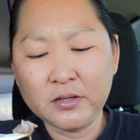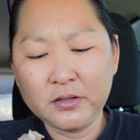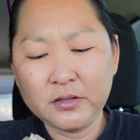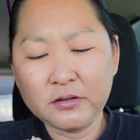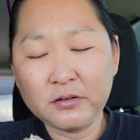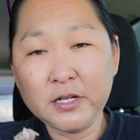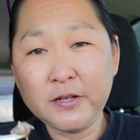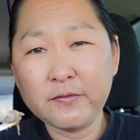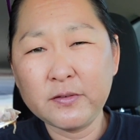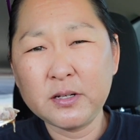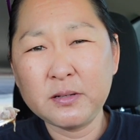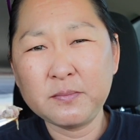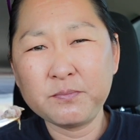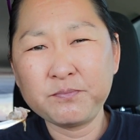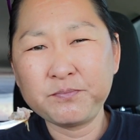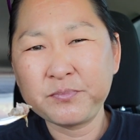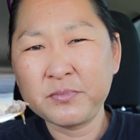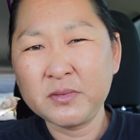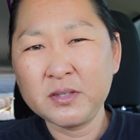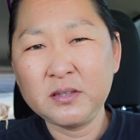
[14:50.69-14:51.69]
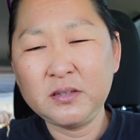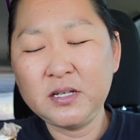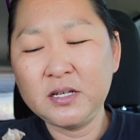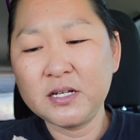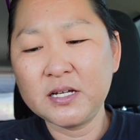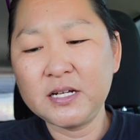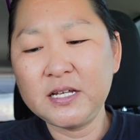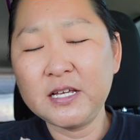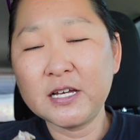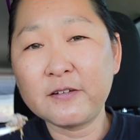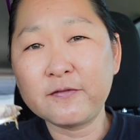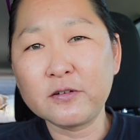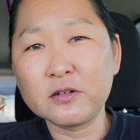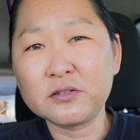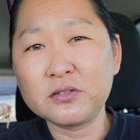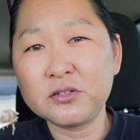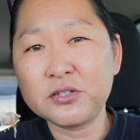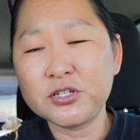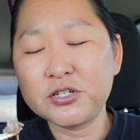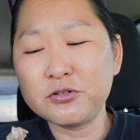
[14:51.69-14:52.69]
You don't even need any effort
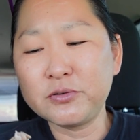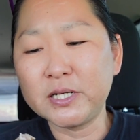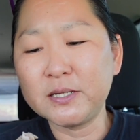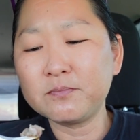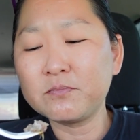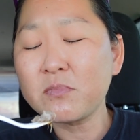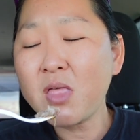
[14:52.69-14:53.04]
to chew it.